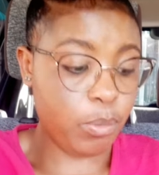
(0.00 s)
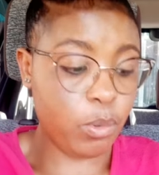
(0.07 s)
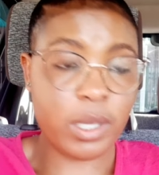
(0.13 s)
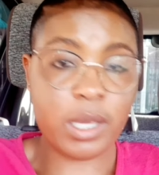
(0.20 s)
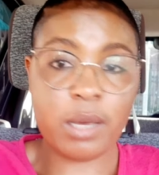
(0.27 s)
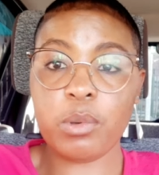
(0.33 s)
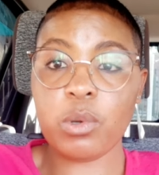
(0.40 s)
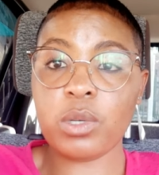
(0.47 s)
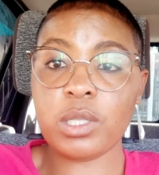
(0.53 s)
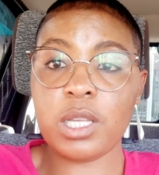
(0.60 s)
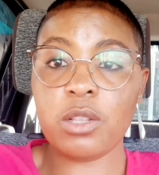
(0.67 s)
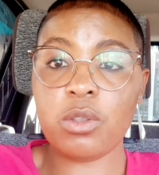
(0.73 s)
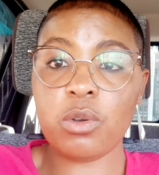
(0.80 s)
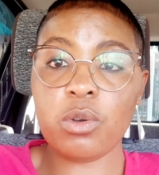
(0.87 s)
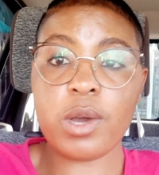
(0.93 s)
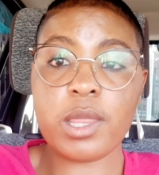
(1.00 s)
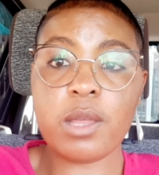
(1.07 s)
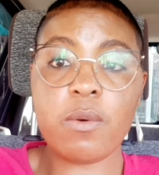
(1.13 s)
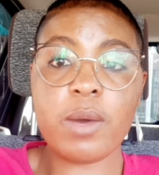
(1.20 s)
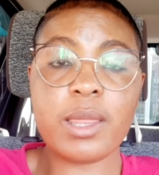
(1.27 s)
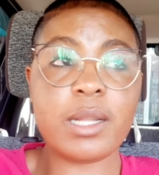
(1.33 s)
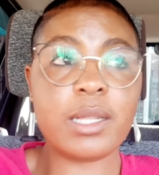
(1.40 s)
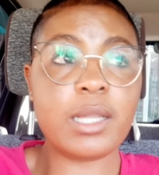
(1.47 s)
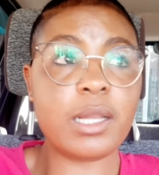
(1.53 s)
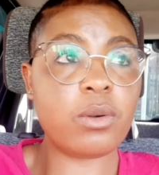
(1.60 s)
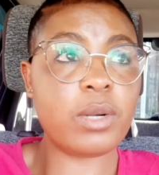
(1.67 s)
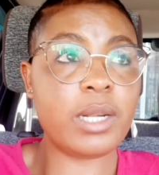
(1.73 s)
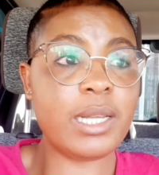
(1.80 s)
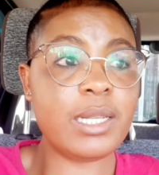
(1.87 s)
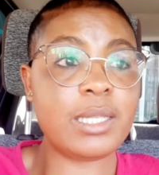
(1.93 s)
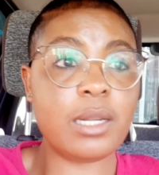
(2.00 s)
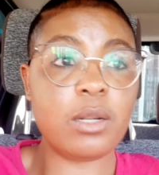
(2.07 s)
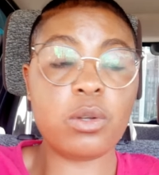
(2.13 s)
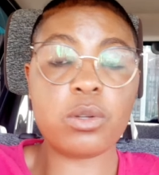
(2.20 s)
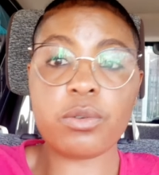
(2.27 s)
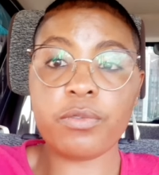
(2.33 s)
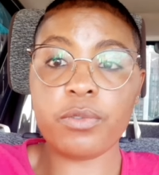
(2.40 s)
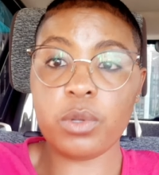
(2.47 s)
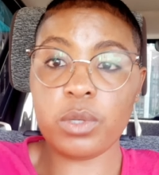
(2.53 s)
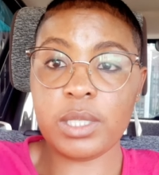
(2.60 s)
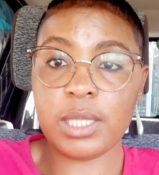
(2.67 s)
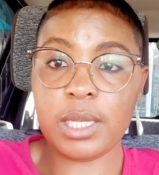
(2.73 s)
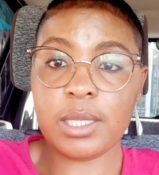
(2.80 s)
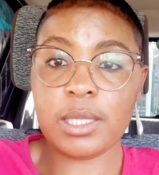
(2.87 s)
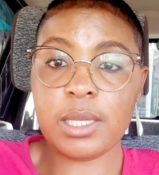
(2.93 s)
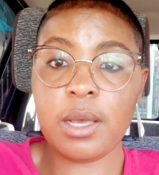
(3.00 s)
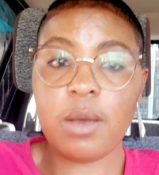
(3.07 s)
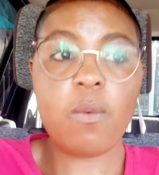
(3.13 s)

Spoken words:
you here because they know you are the one that derelates a lot of nonsense